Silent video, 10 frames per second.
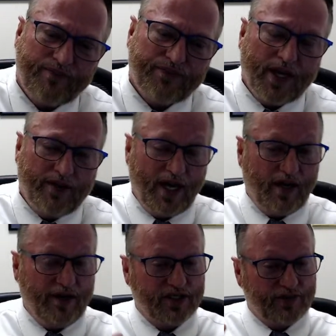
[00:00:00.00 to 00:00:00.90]
Now,
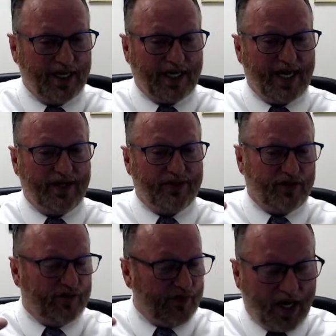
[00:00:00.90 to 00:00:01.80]
here's what I got to do
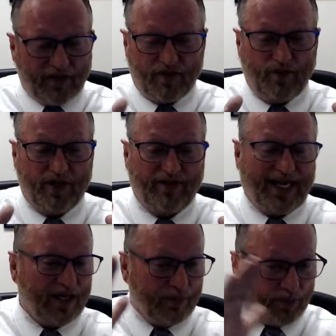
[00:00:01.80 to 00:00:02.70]
for every one of you. I got
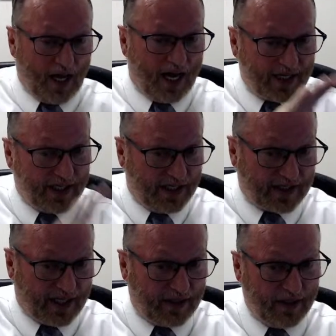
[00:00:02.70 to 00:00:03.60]
to block
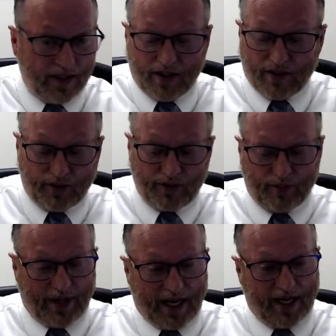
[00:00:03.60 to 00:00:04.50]
anything, good or
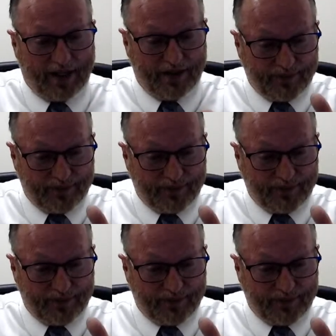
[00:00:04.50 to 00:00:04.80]
bad.